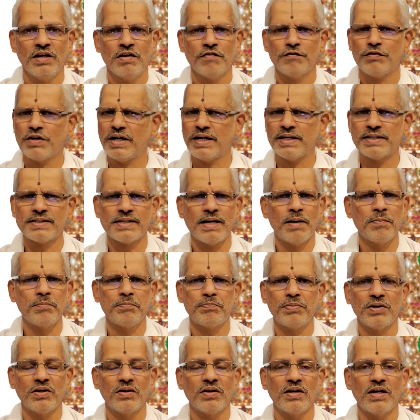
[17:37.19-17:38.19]
For
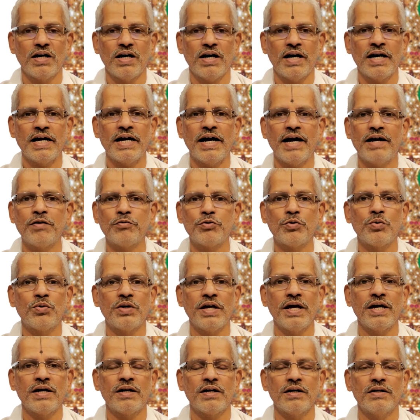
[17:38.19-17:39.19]
example, I have to
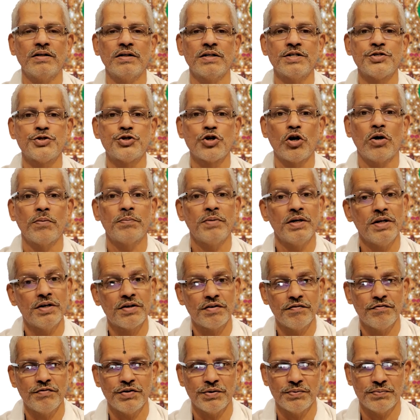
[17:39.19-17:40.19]
take a job
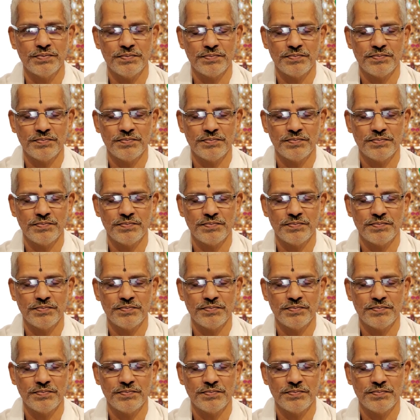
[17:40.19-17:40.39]
interview,